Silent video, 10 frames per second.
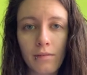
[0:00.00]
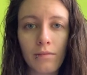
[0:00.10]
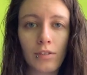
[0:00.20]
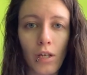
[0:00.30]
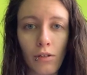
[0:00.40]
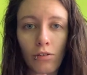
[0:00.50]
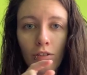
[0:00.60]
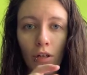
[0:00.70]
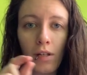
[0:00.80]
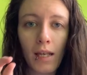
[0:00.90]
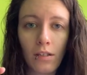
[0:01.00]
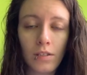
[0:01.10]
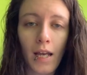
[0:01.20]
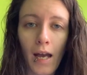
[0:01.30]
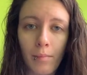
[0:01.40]
So you just go to each
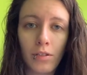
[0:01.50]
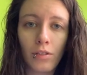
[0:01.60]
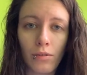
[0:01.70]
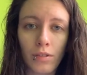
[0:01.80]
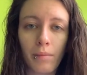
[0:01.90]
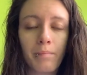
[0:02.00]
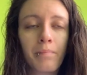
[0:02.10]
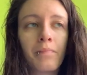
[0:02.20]
tab to use them.